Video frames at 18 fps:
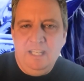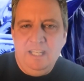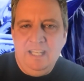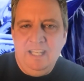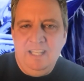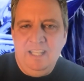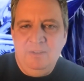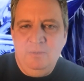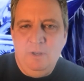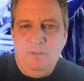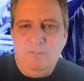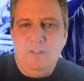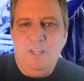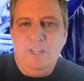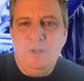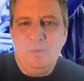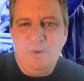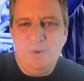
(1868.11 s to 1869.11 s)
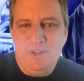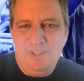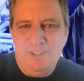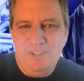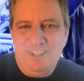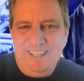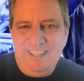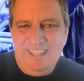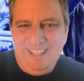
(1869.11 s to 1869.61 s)
And we have a lot of
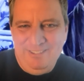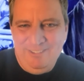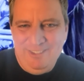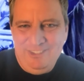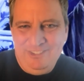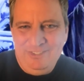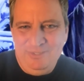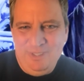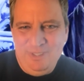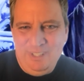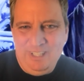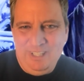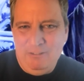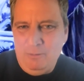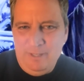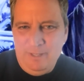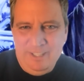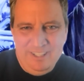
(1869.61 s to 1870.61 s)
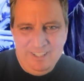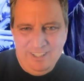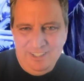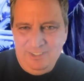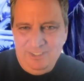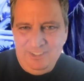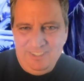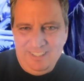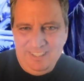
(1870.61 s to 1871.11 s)
work ahead of us. We everybody
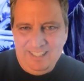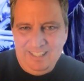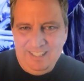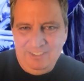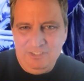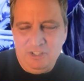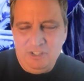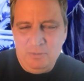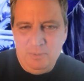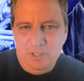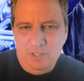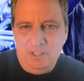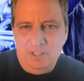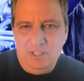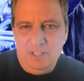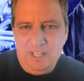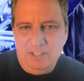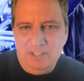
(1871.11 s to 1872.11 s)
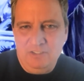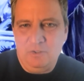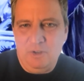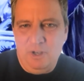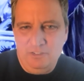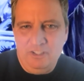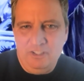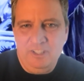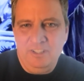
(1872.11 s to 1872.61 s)
does, and it's going to be
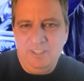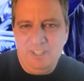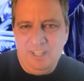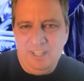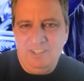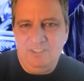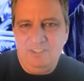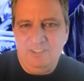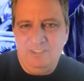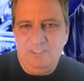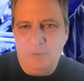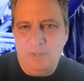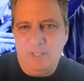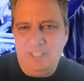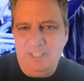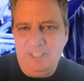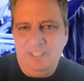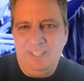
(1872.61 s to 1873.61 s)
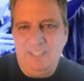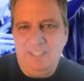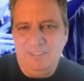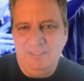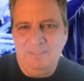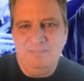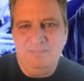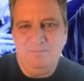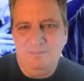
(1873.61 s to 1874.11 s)
exhausting and exhilarating
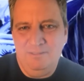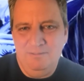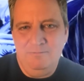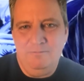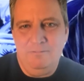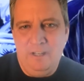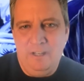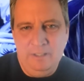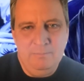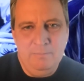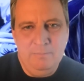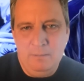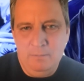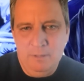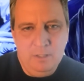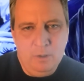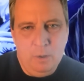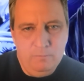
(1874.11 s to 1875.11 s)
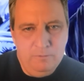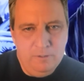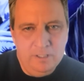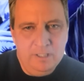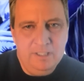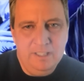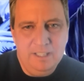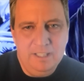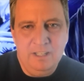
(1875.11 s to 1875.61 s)
and fun, maybe,
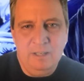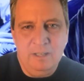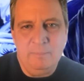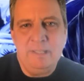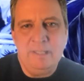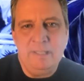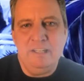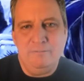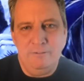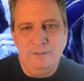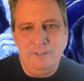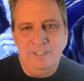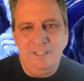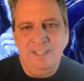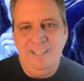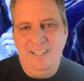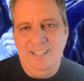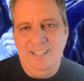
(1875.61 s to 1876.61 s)
hopefully, um, and different.